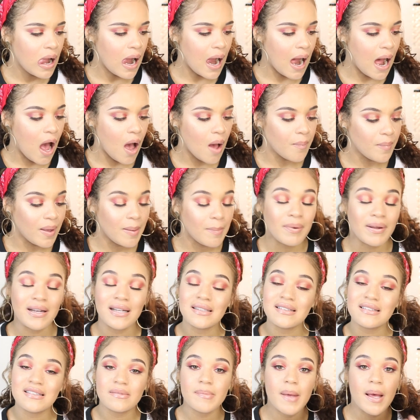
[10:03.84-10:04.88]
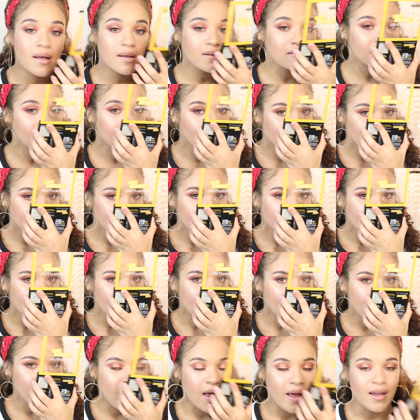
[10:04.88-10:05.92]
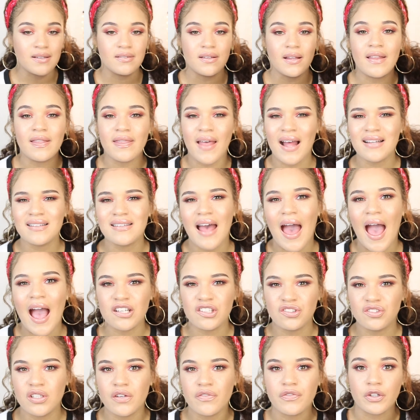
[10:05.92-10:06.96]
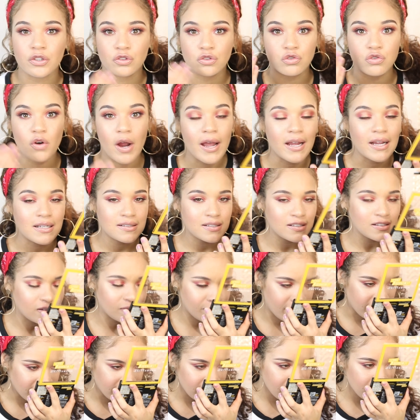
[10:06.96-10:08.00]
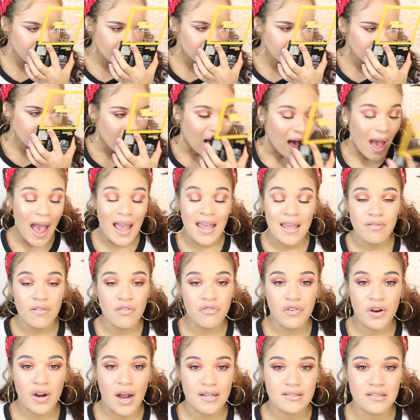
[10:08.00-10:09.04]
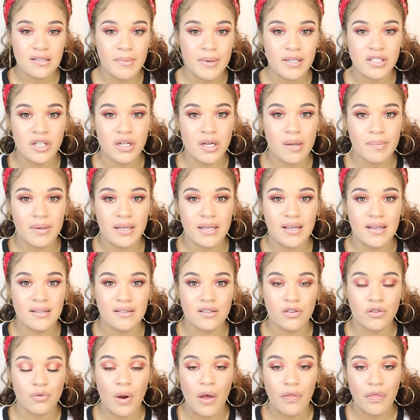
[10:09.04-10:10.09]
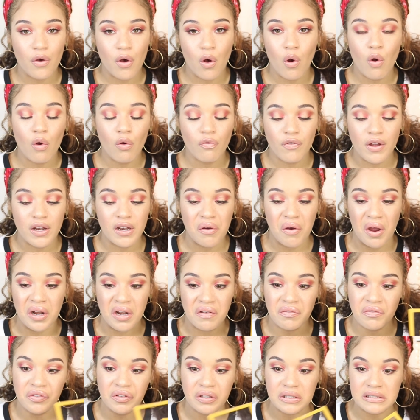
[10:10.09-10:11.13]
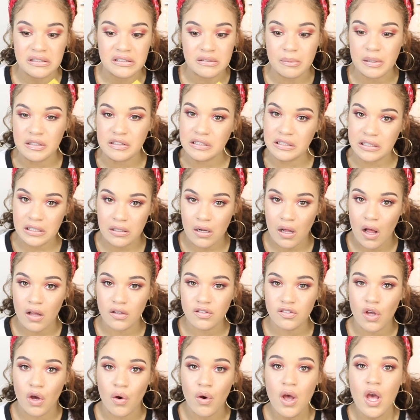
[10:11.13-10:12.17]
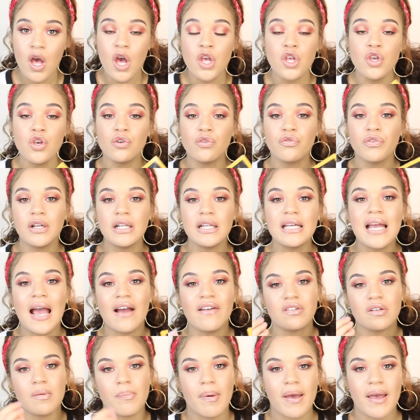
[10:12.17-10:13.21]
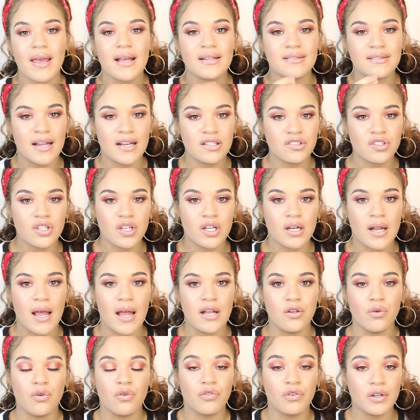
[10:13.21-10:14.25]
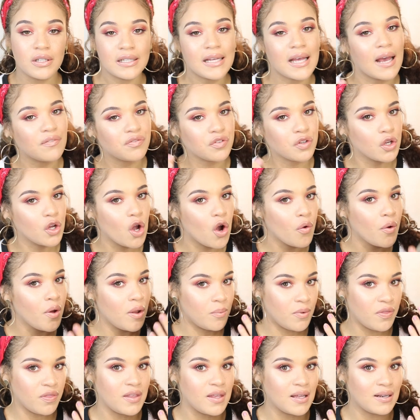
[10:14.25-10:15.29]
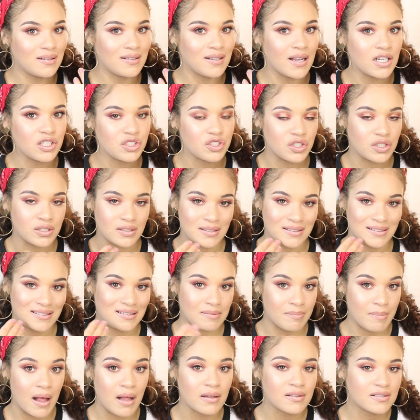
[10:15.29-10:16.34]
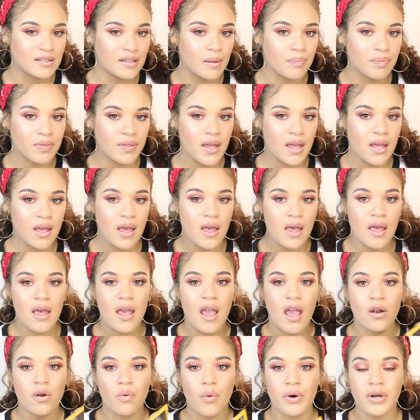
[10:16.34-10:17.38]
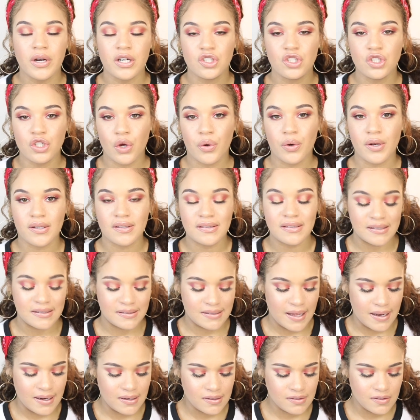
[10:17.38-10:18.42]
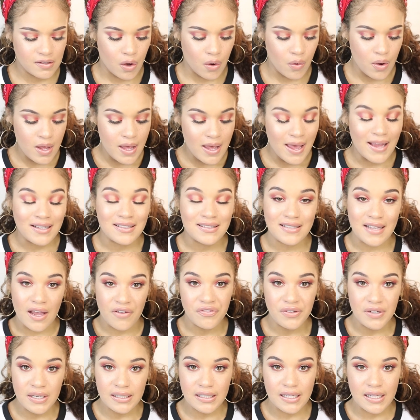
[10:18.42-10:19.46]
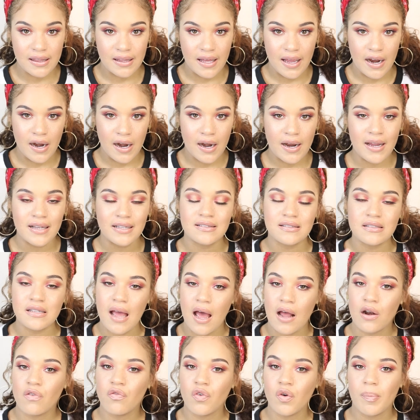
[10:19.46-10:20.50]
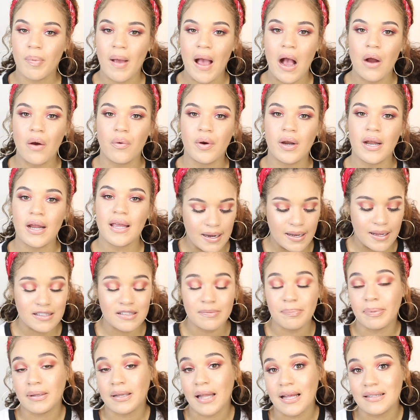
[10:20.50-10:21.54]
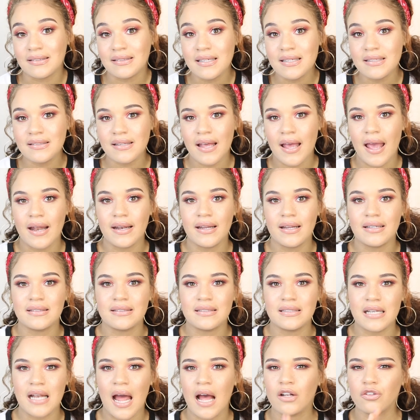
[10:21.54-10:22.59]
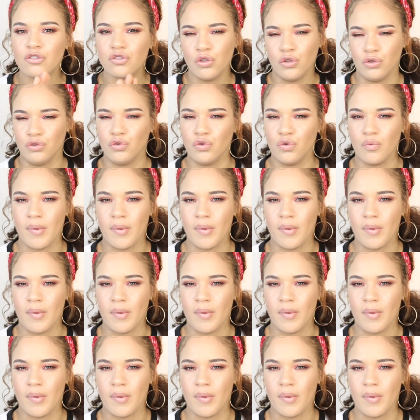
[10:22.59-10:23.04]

but it smells nice. And that's actually if you're trying to smell it. I even forgot to mention it because throughout the whole video I never really smelled it at all. So you'd really have to pay attention and you'd really have to go in with the intention to smell something in order to notice the scent. So it's definitely there. It's not overpowering. It's pleasant and it's not too